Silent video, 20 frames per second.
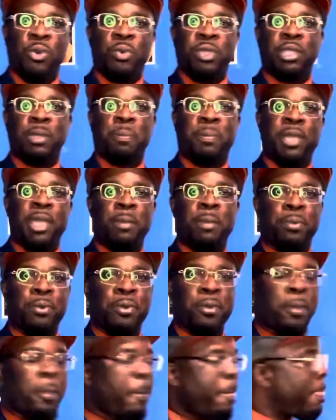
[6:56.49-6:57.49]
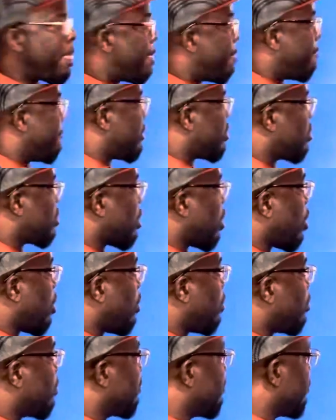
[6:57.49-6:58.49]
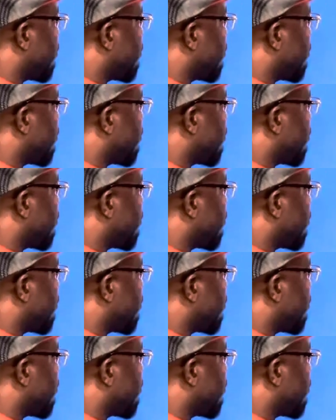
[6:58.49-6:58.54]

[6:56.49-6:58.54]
with the people. So